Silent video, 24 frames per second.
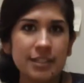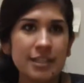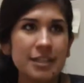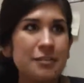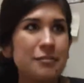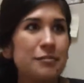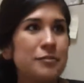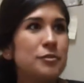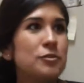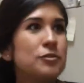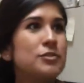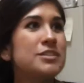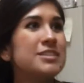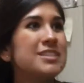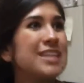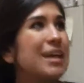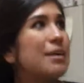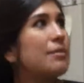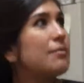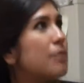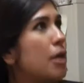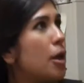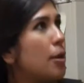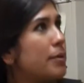If you
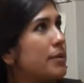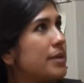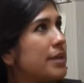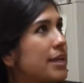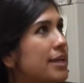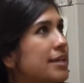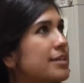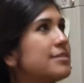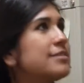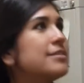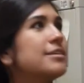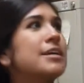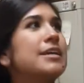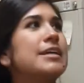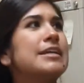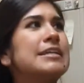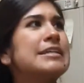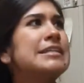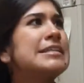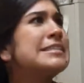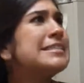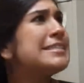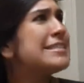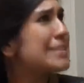stop loving it,
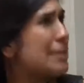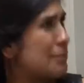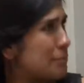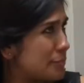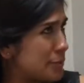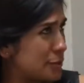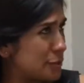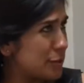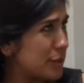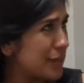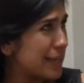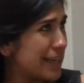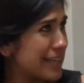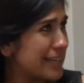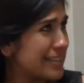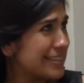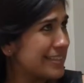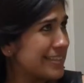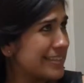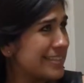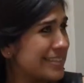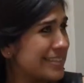stop doing it.